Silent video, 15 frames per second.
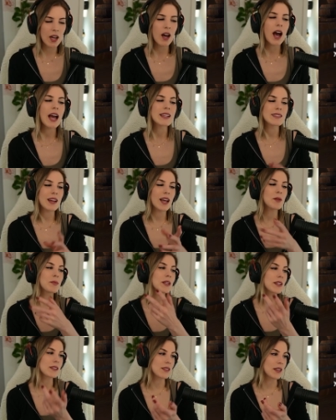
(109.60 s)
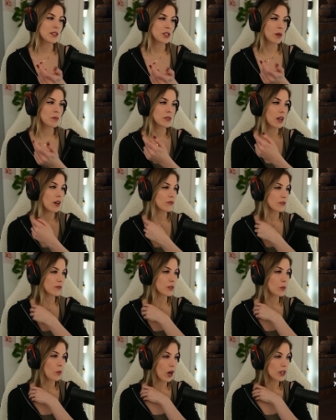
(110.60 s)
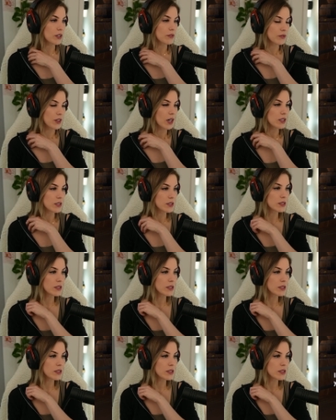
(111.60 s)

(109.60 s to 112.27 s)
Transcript: I died because I jumped off of a waterfall.